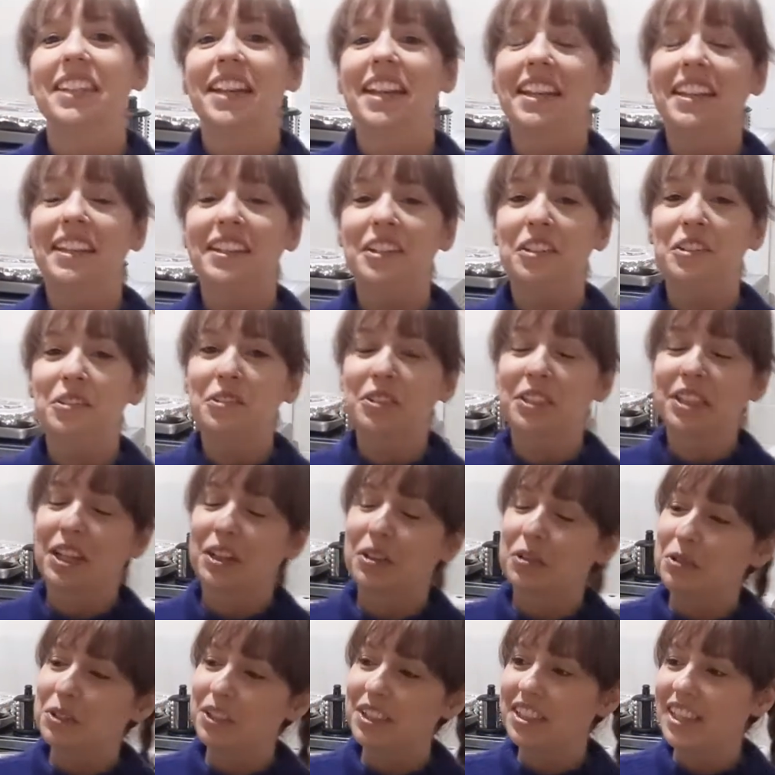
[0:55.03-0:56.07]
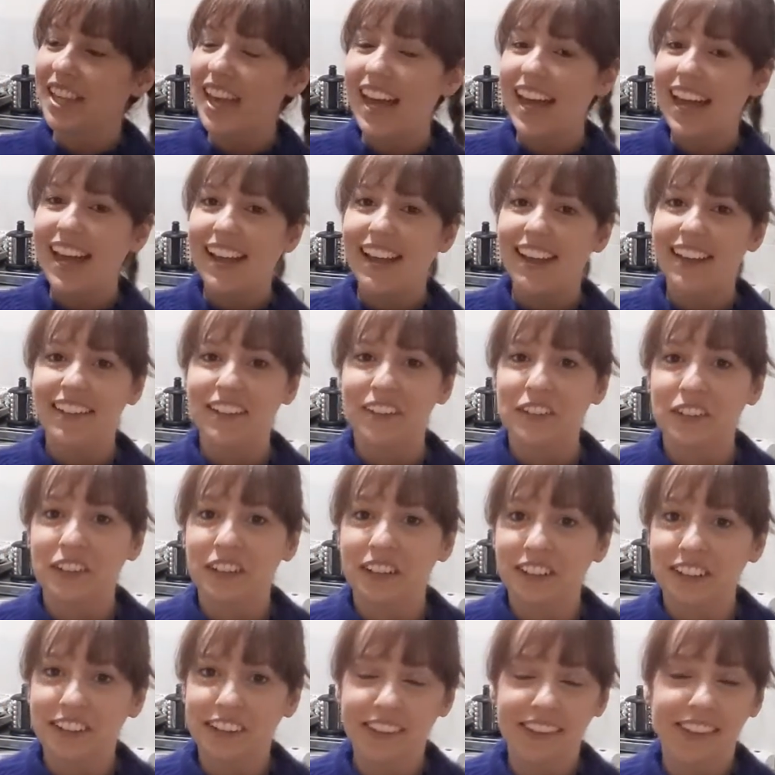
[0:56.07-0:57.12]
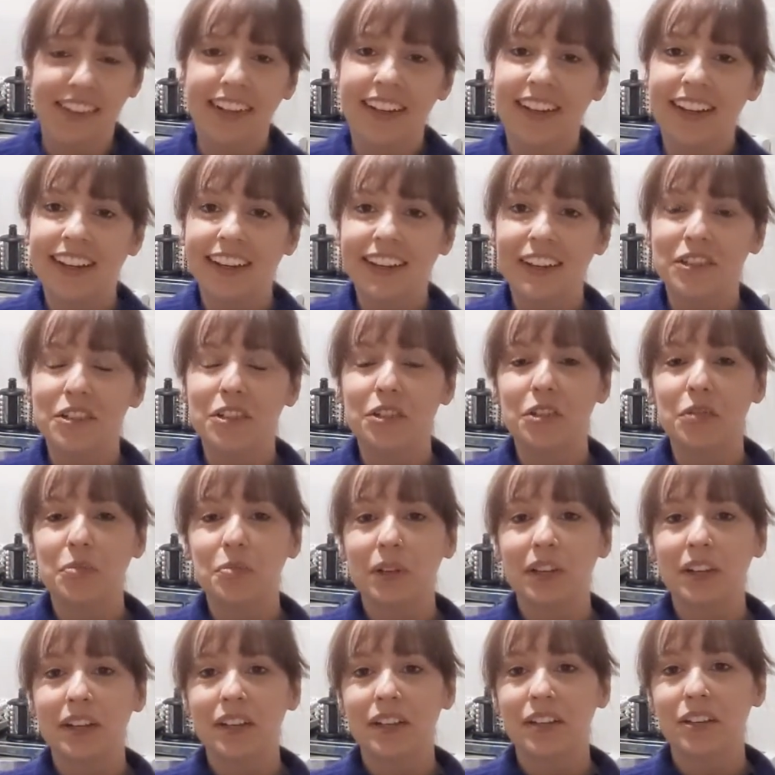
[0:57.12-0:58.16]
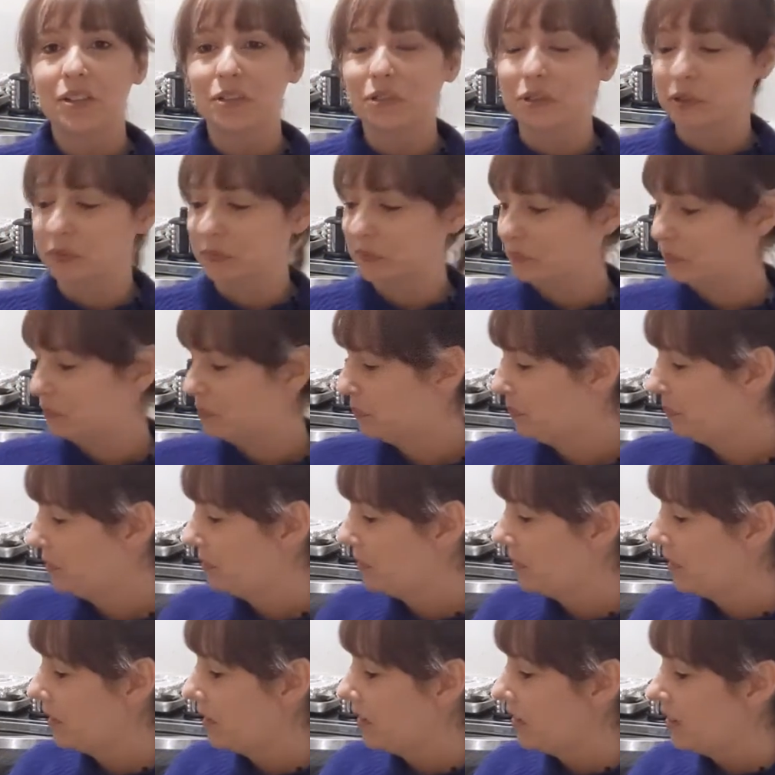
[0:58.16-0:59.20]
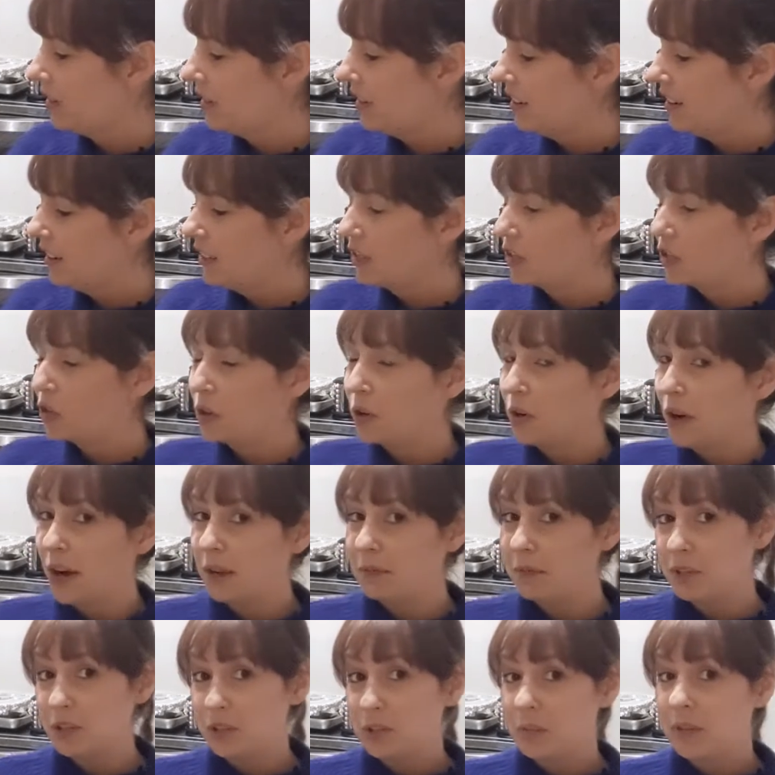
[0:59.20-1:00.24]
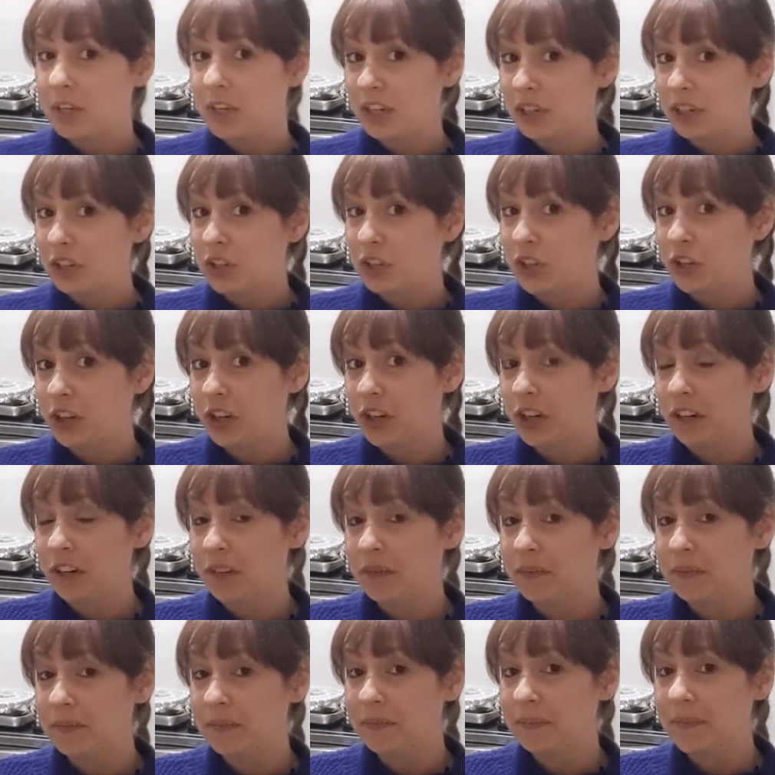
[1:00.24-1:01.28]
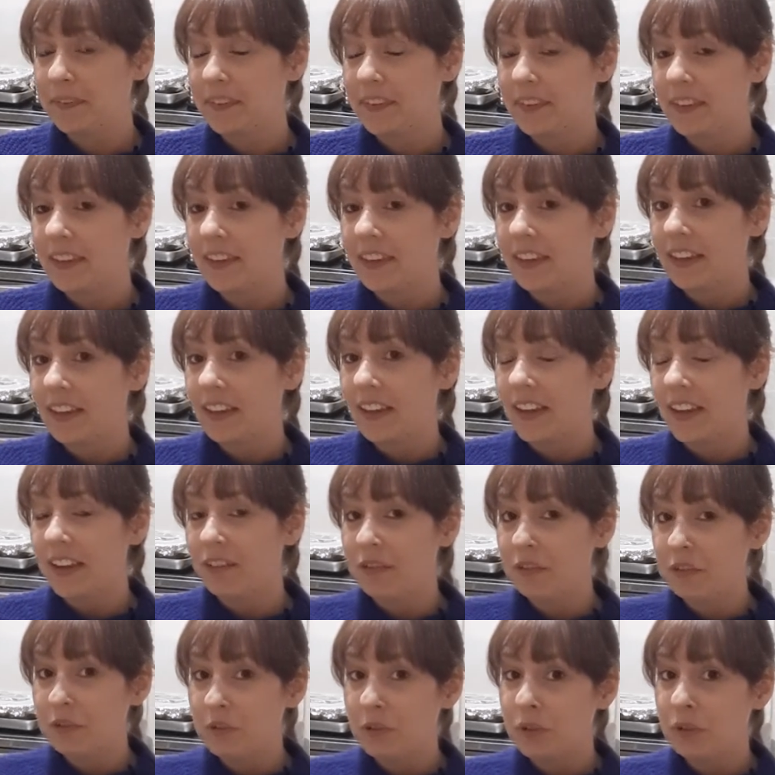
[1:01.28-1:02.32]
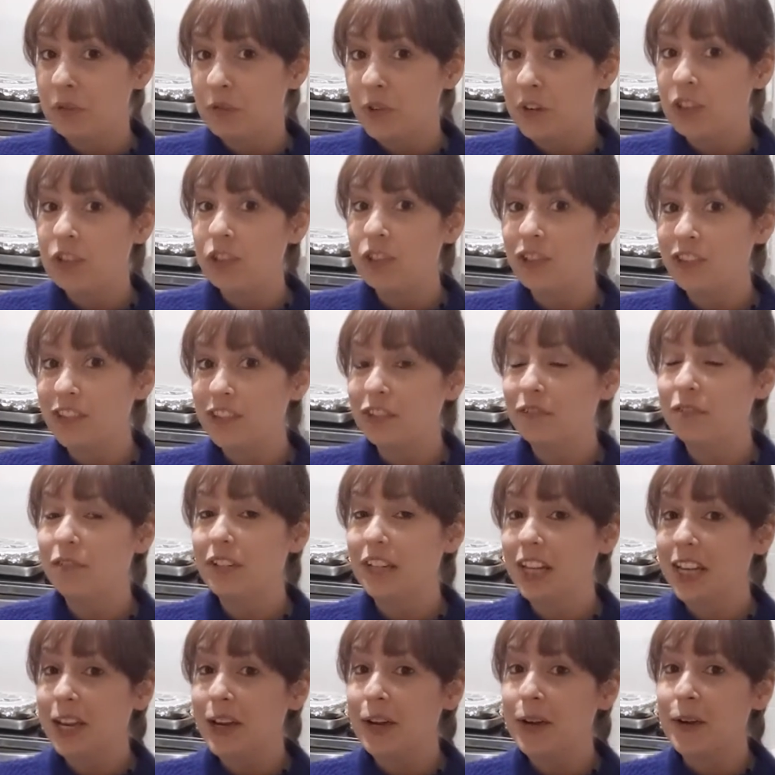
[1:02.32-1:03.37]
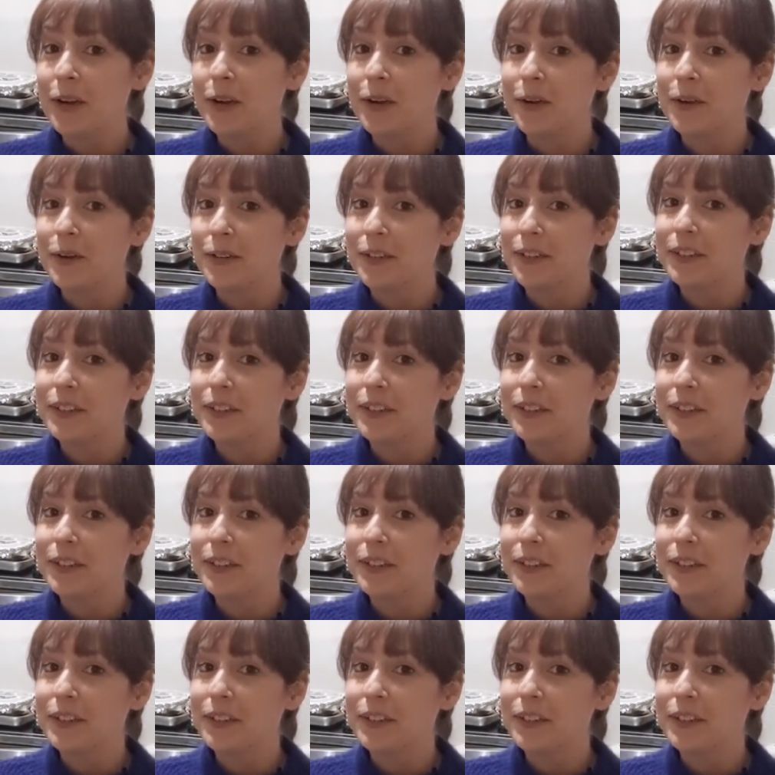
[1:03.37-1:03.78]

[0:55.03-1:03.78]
And then he was like, "What's that?" And then I had to explain it to him. So I'm just making sure everyone who watches this video